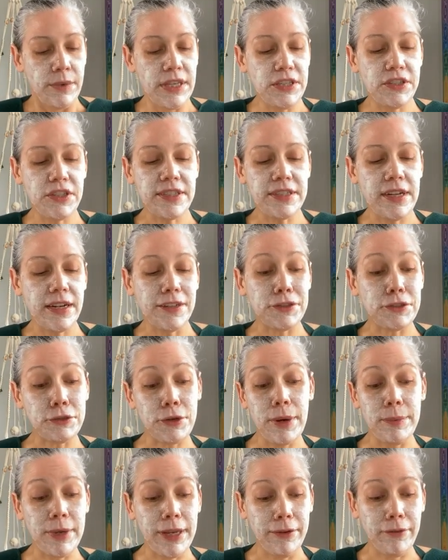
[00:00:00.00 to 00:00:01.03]
it's just not as
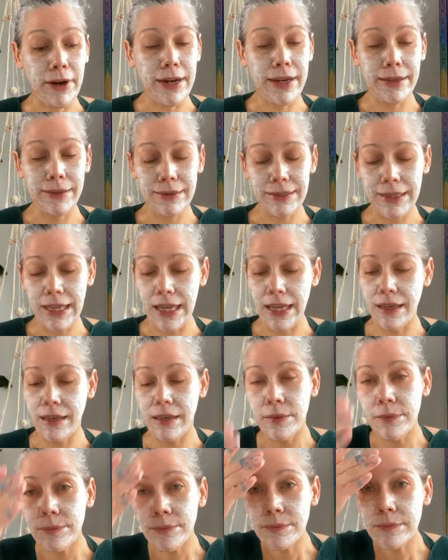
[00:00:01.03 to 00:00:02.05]
scrubby, right?
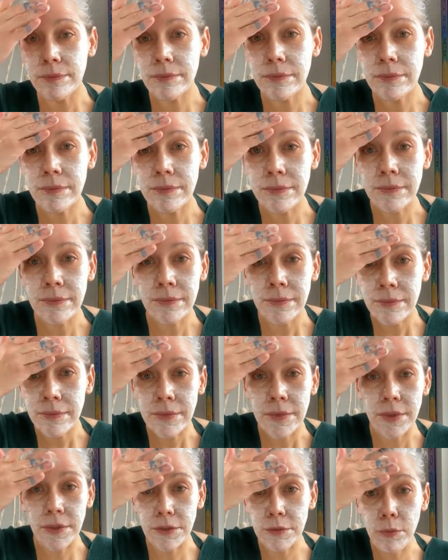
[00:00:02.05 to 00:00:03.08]
Like
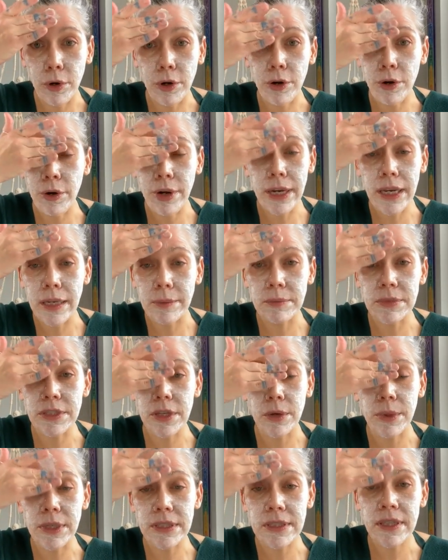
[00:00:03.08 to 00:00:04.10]
there's more cream.
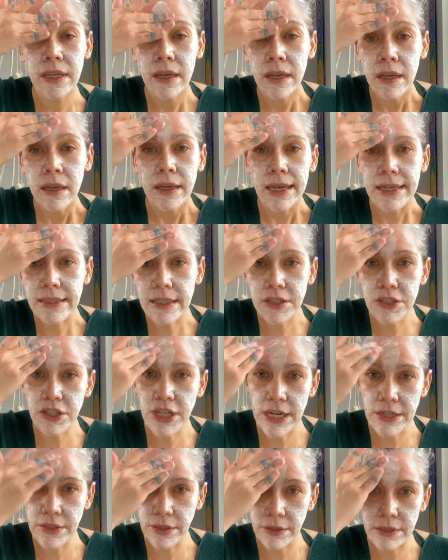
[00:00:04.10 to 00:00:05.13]
So it's a
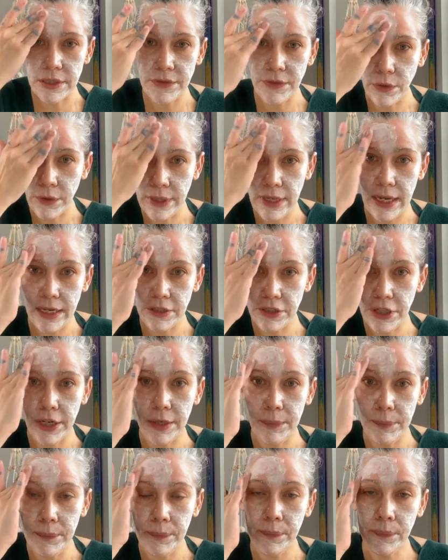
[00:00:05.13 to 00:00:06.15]
gentle
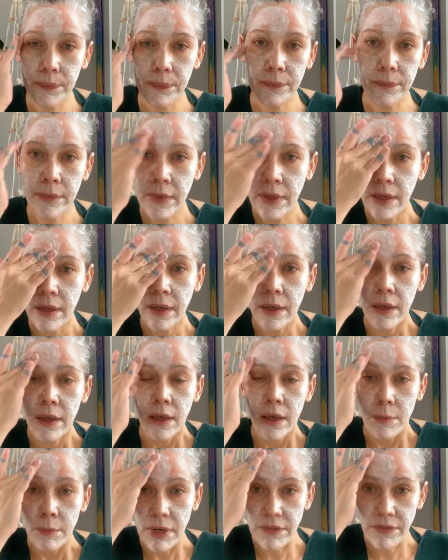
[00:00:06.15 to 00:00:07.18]
exfoliation.
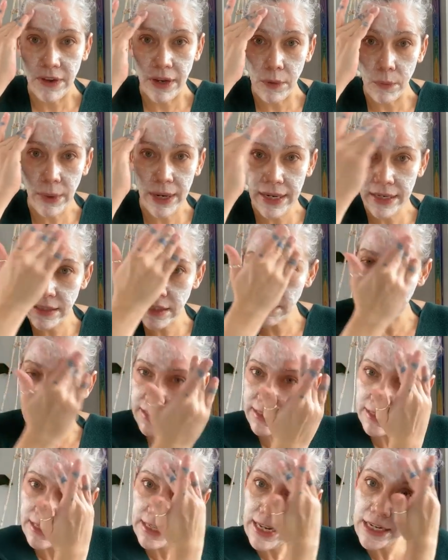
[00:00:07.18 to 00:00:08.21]
But if I wait till
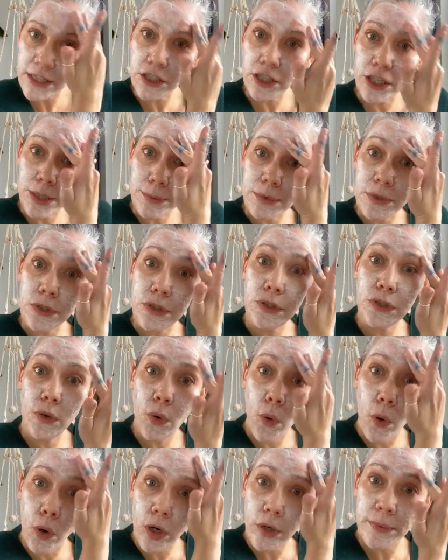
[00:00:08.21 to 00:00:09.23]
my skin actually
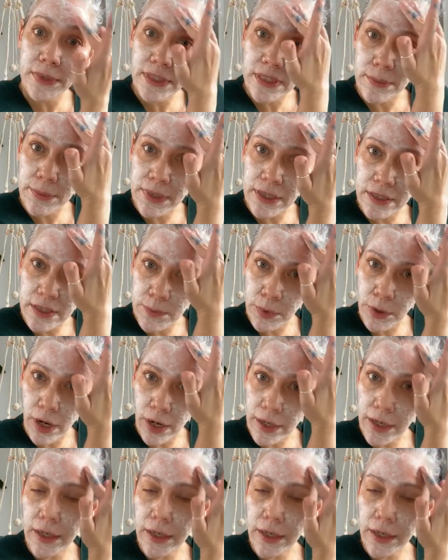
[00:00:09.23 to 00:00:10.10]
absorbs some of these